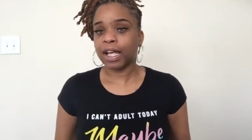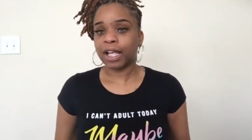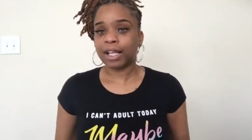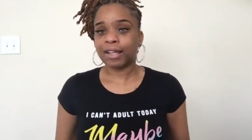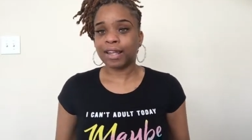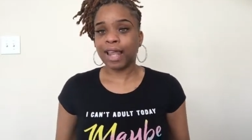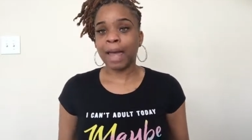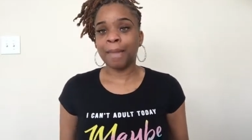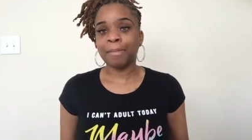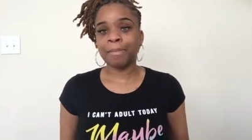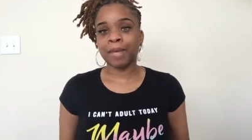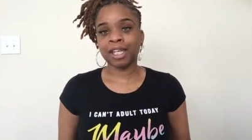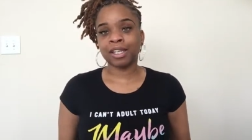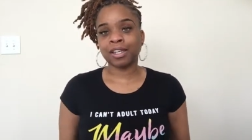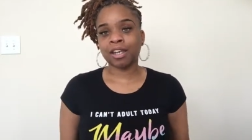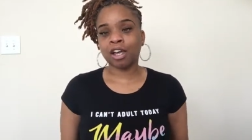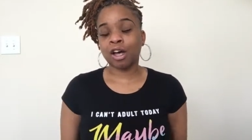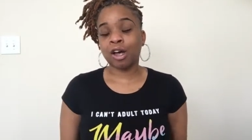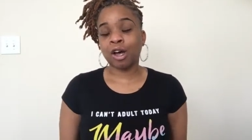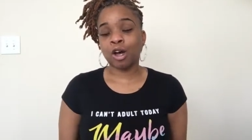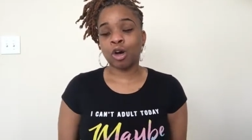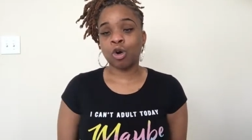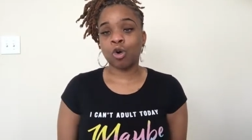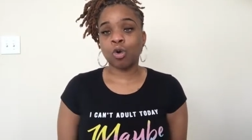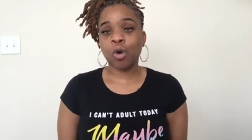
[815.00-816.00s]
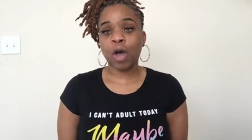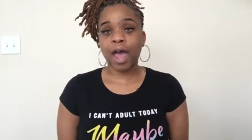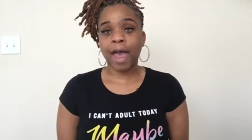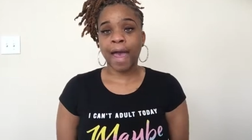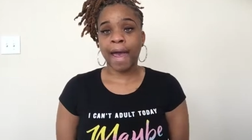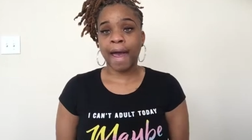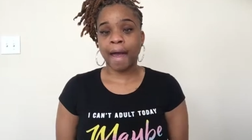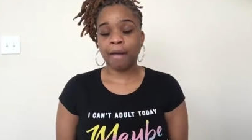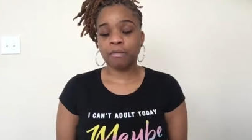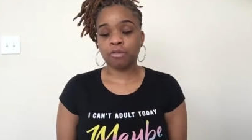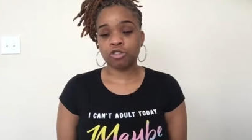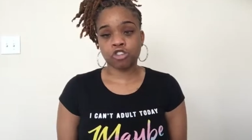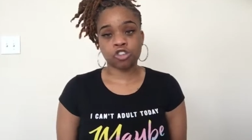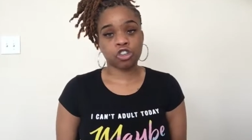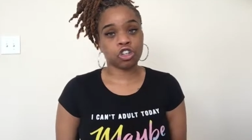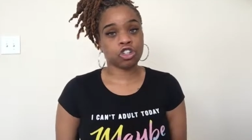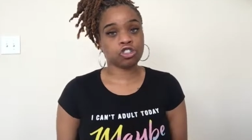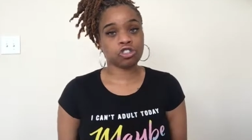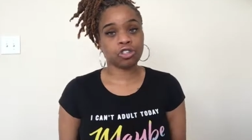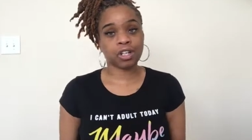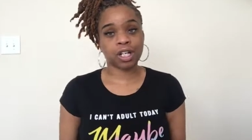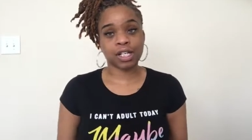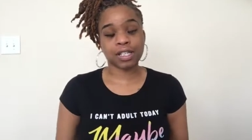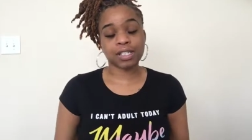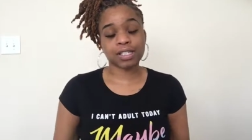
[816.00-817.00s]
let me know how was your
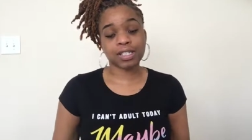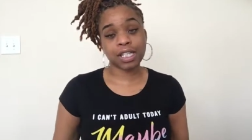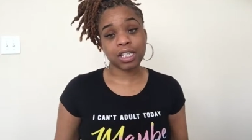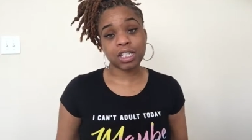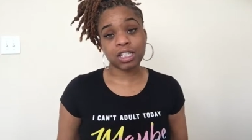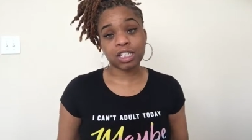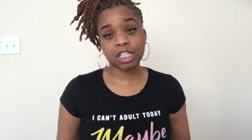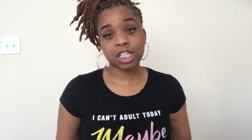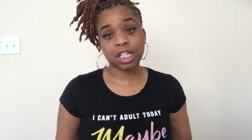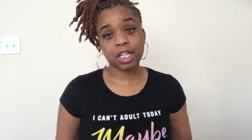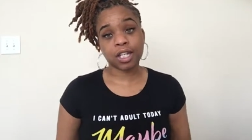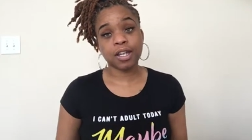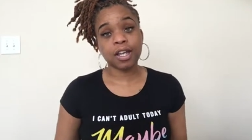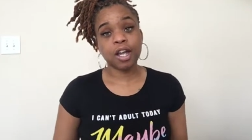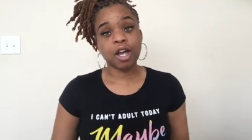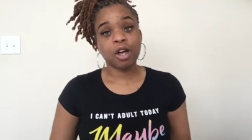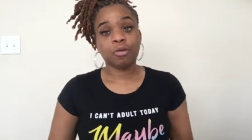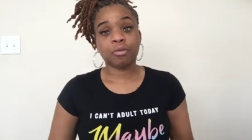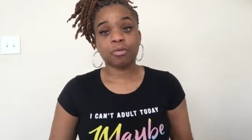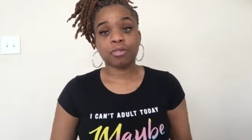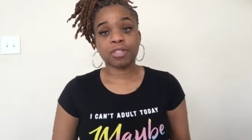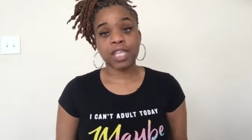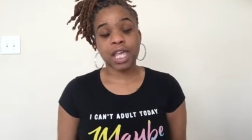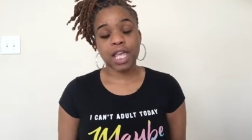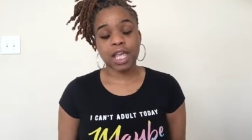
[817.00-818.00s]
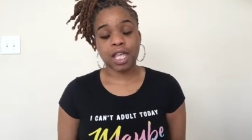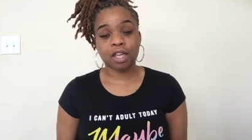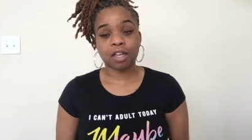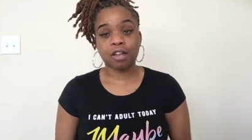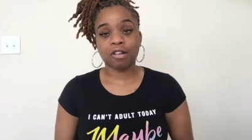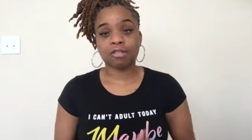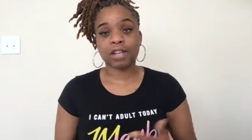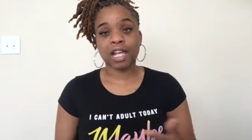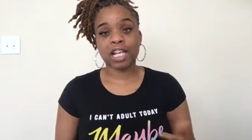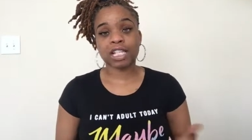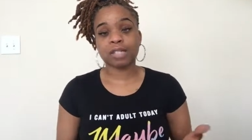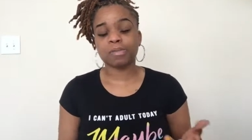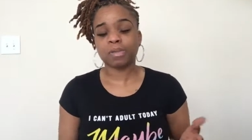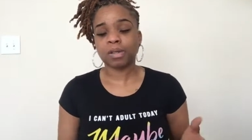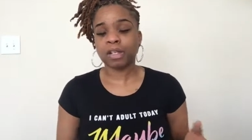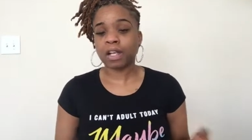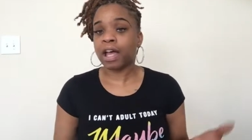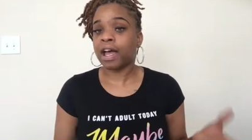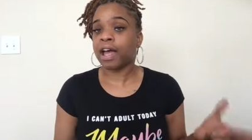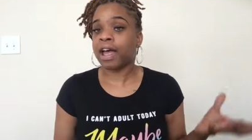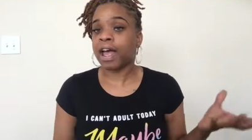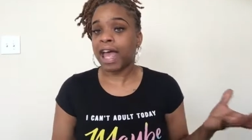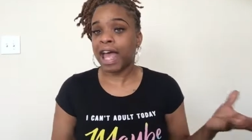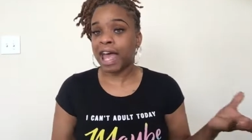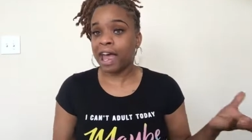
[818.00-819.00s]
transition with taking your
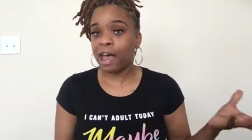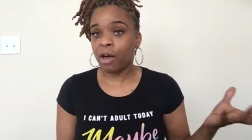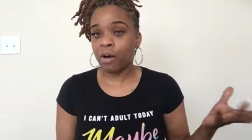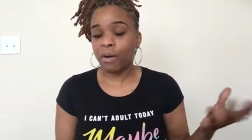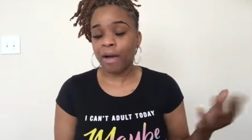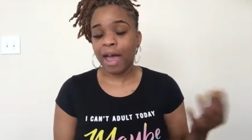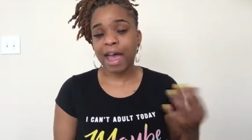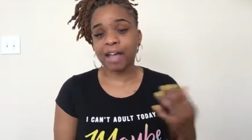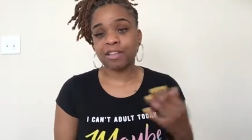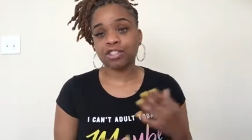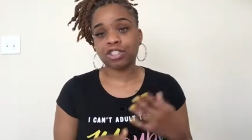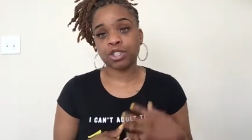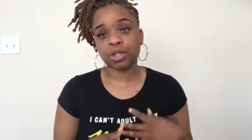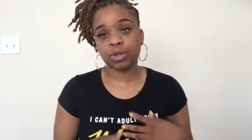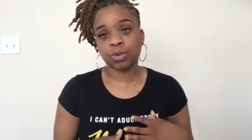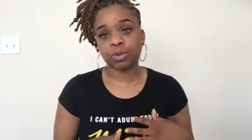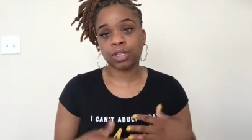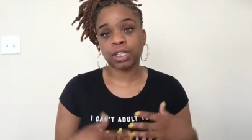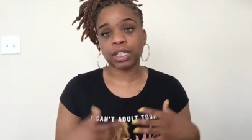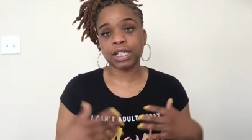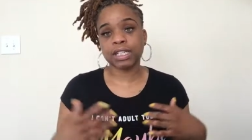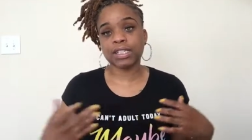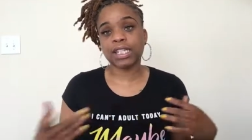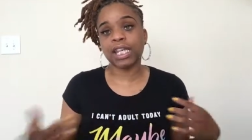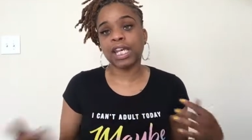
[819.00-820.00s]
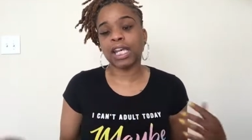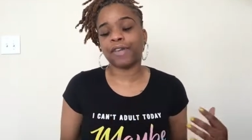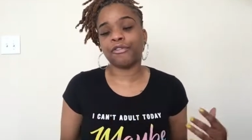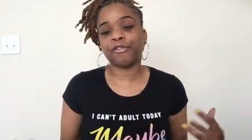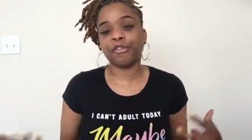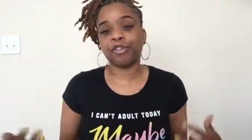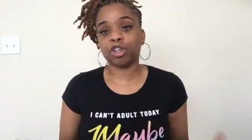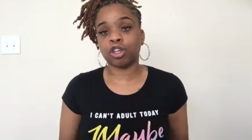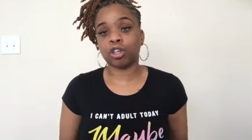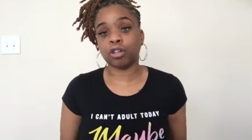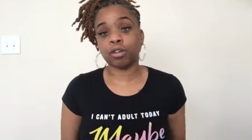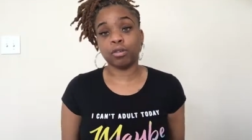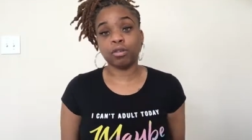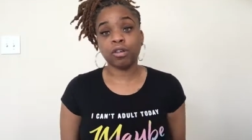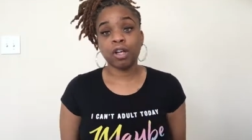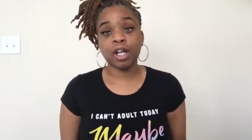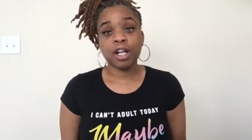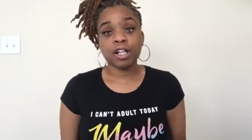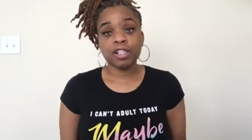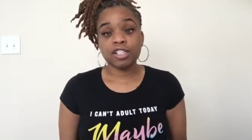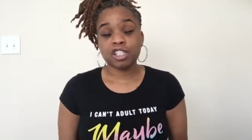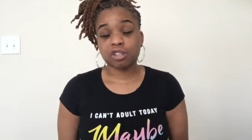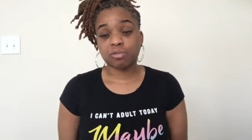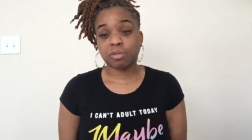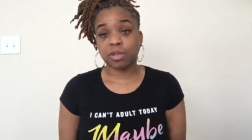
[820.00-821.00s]
Nexplanon out? How soon did it take for you
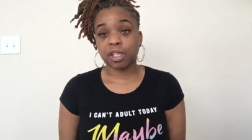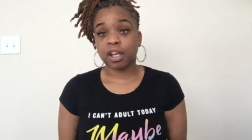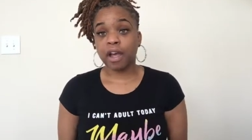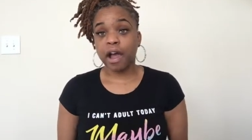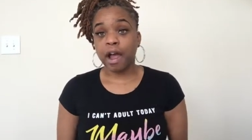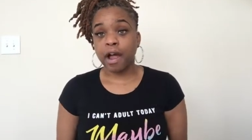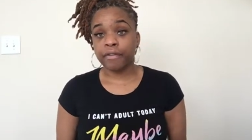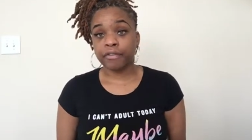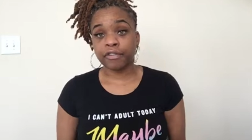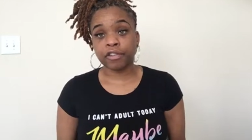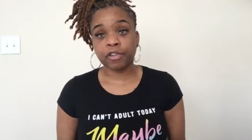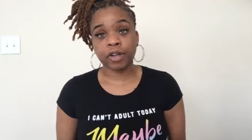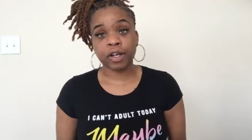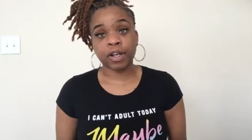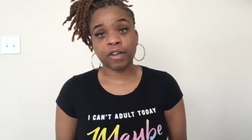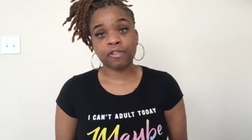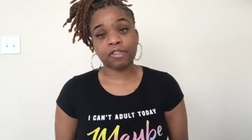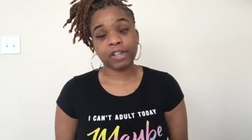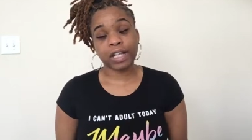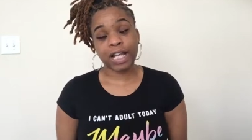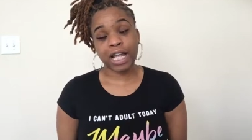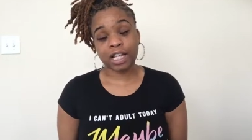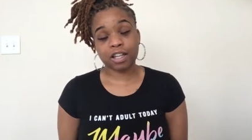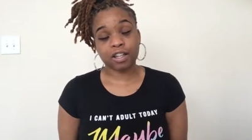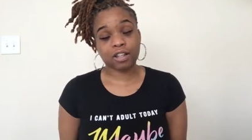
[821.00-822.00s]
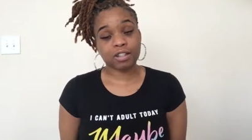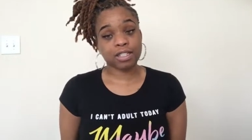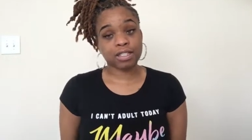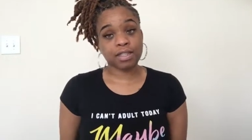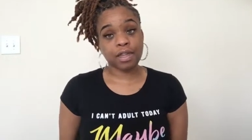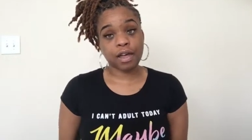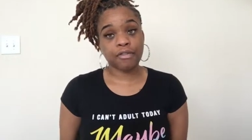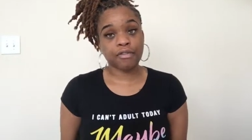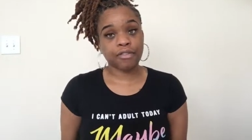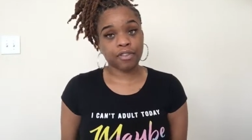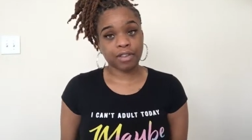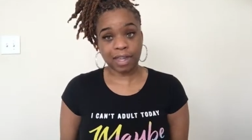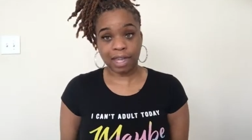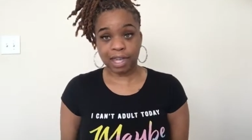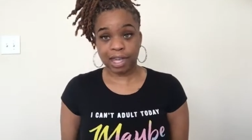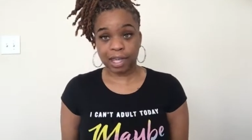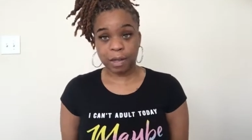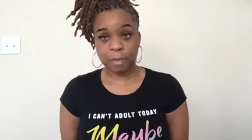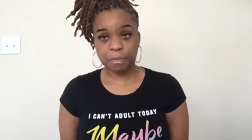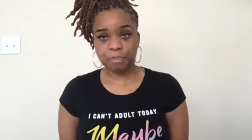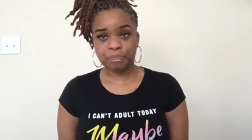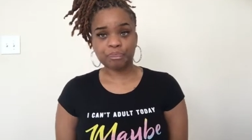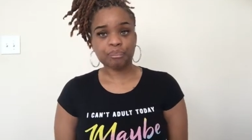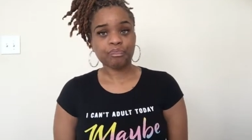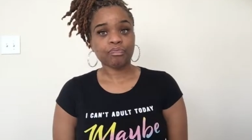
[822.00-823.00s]
to recover and feel like yourself
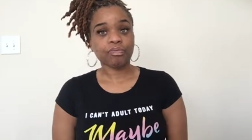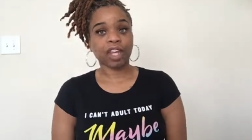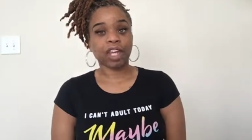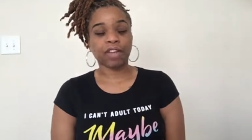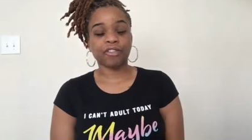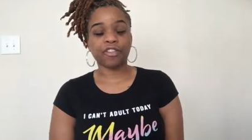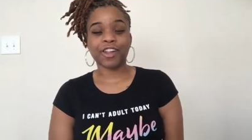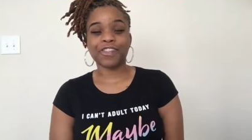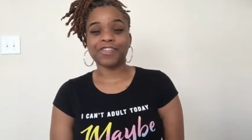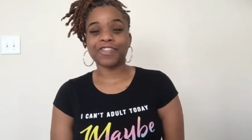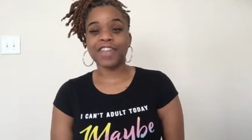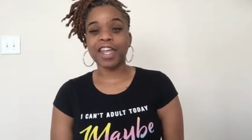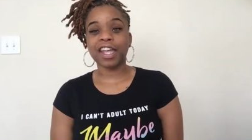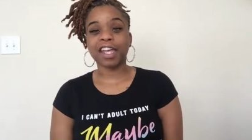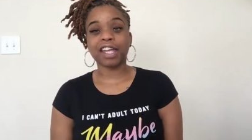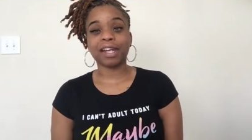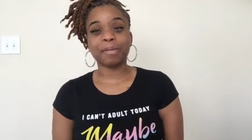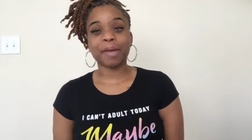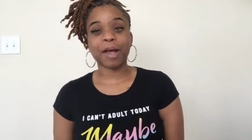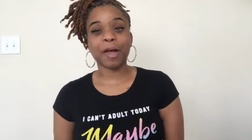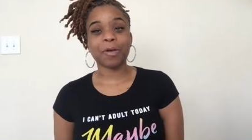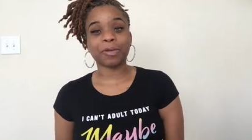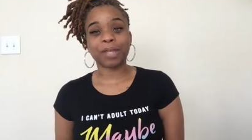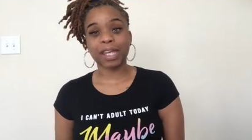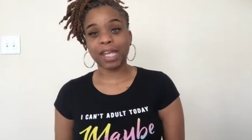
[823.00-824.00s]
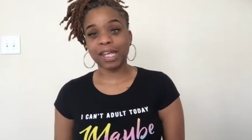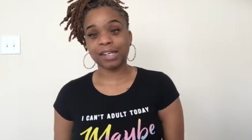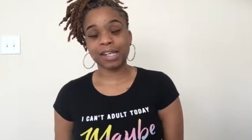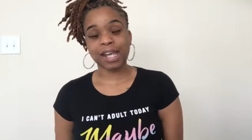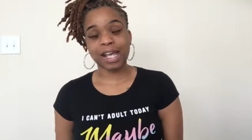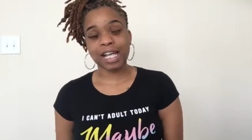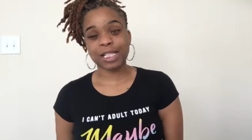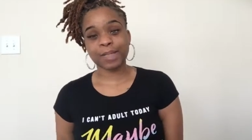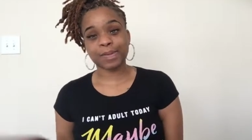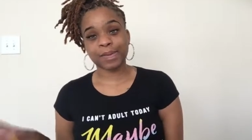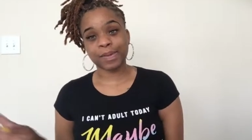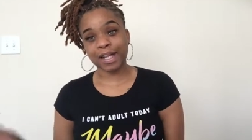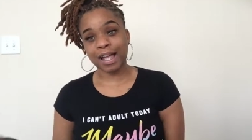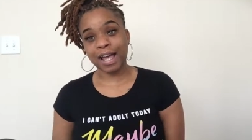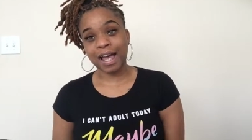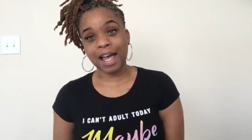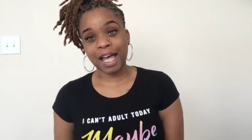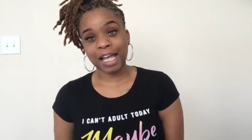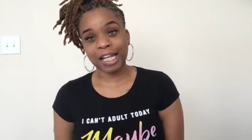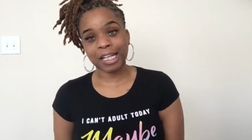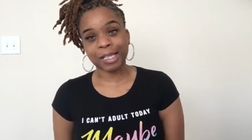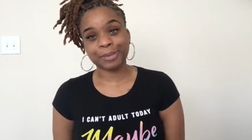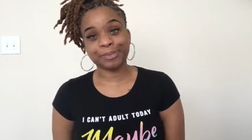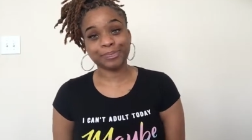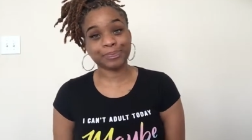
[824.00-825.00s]
again? If you're thinking about getting
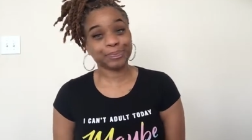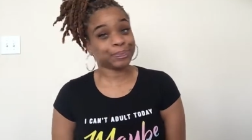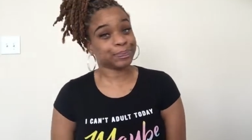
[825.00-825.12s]
Nexplanon,